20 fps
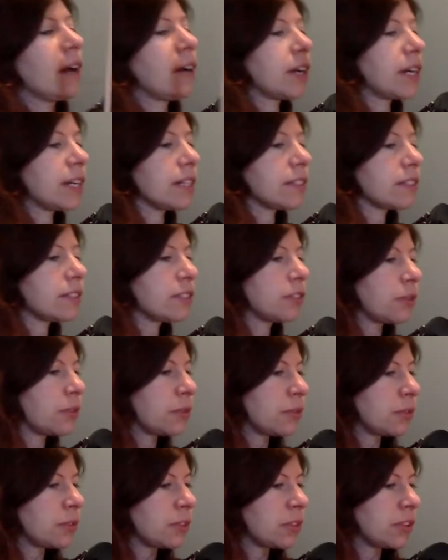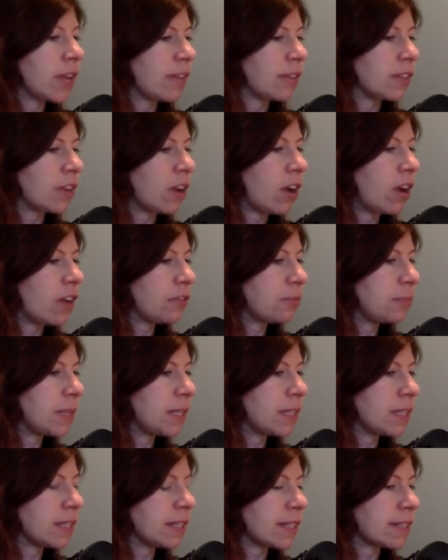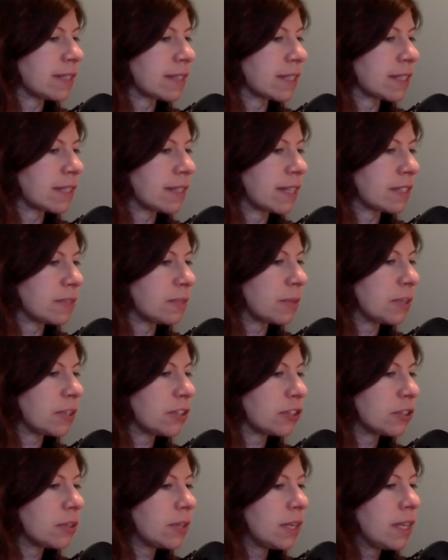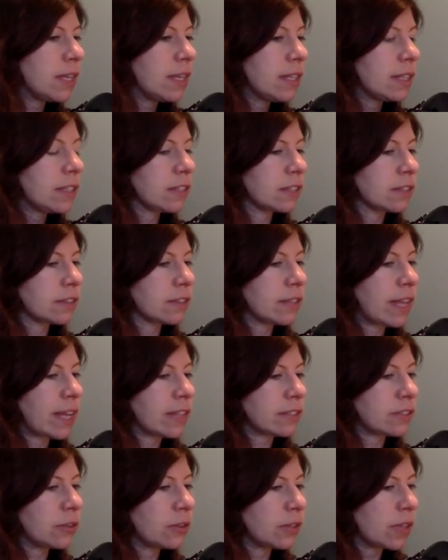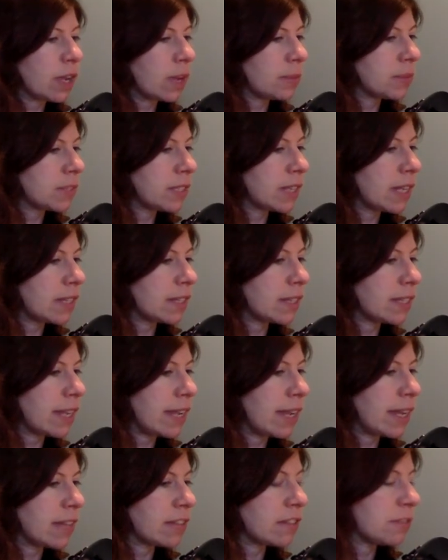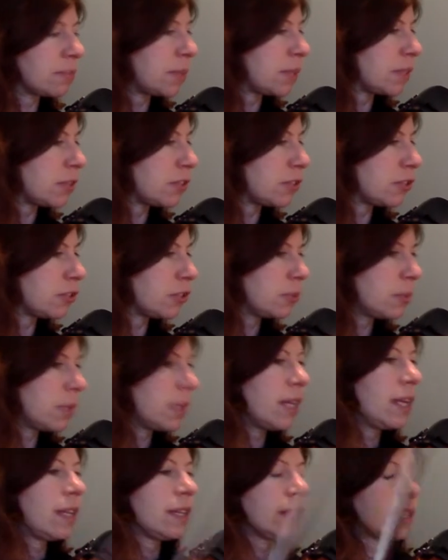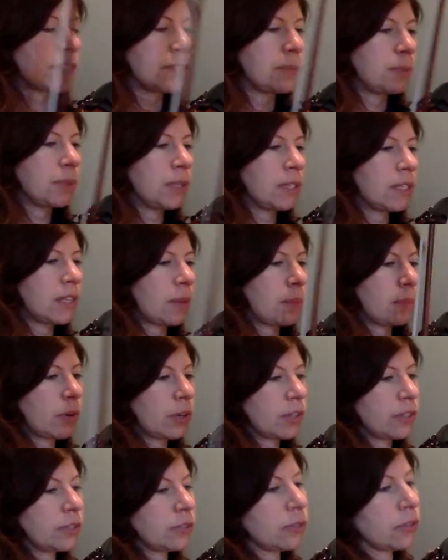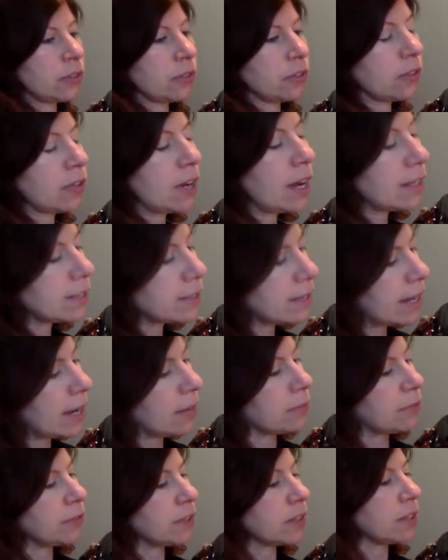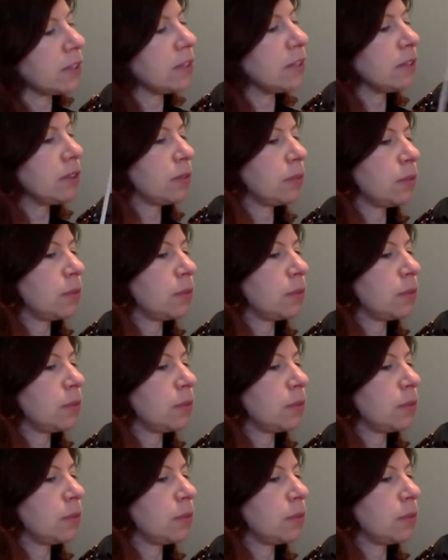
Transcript: All right, so you have an offbeat in that second last measure. Your last note comes in on the and of beat 2. Let's speed it up more into a cut time feel.